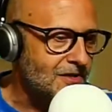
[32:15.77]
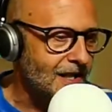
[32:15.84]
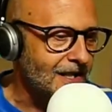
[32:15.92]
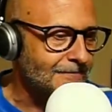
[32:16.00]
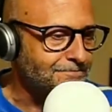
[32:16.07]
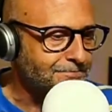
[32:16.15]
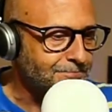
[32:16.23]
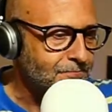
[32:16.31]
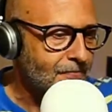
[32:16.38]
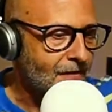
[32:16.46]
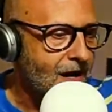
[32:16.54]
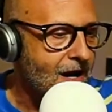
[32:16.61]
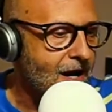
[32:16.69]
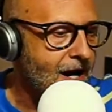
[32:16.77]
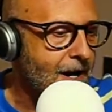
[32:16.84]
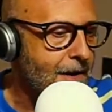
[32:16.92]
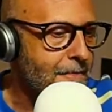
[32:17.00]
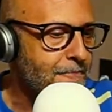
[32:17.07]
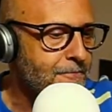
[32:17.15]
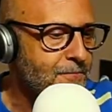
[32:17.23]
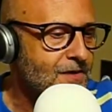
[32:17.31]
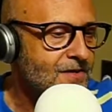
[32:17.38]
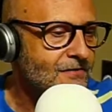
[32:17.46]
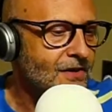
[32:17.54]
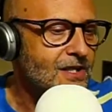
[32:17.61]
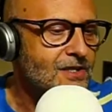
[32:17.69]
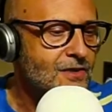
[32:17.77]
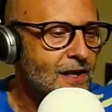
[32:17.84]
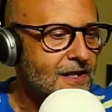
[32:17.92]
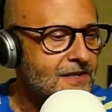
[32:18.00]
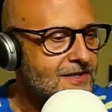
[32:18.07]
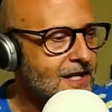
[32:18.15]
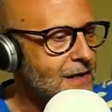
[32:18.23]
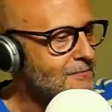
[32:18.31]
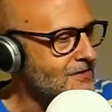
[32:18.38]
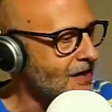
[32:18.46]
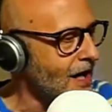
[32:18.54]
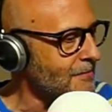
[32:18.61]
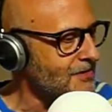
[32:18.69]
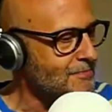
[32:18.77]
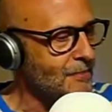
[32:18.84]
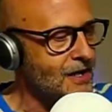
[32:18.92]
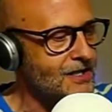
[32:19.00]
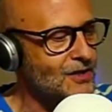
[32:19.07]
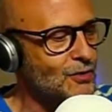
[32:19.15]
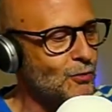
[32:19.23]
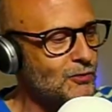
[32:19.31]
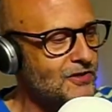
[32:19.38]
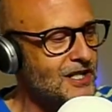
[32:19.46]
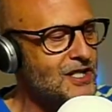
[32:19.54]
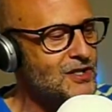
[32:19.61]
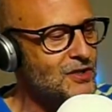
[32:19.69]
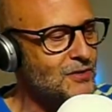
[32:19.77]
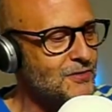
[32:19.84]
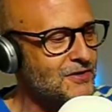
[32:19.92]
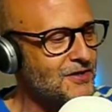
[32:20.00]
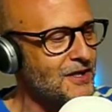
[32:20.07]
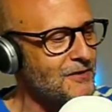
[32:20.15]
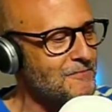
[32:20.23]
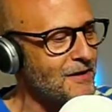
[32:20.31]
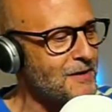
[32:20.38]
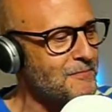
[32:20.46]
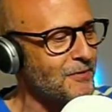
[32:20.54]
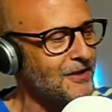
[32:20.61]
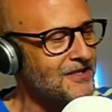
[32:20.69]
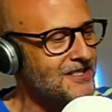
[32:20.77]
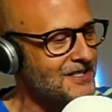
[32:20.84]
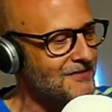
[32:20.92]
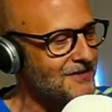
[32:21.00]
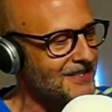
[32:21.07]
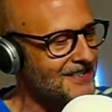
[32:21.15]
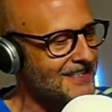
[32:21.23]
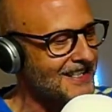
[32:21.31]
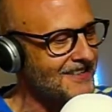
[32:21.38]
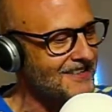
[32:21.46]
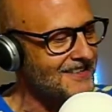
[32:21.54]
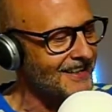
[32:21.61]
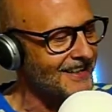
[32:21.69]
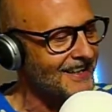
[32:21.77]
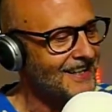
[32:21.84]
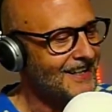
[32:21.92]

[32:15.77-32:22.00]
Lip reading: I? Let's see if I can do that at the same time. This might cause issues, so my apologies if it does. Hang on a sec.